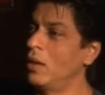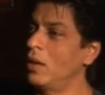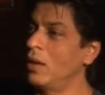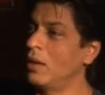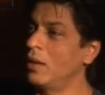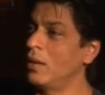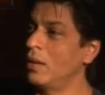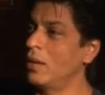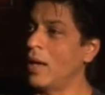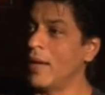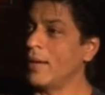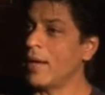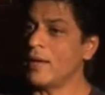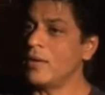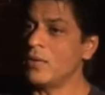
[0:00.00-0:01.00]
And
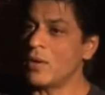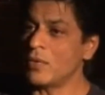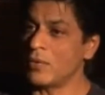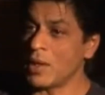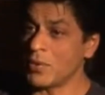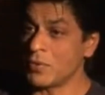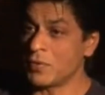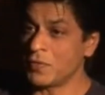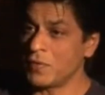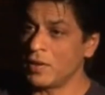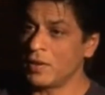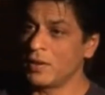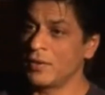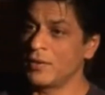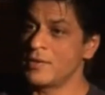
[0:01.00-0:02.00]
I didn't know how to drive. I was
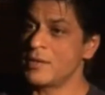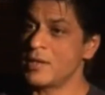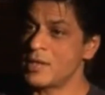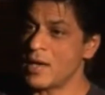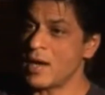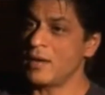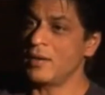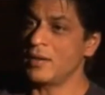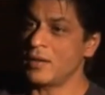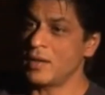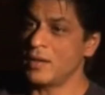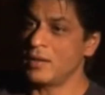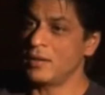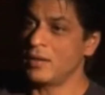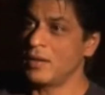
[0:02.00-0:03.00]
15. So I sat in the
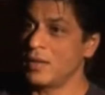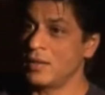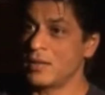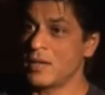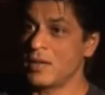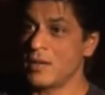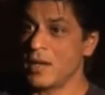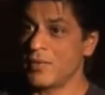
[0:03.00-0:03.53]
car and I started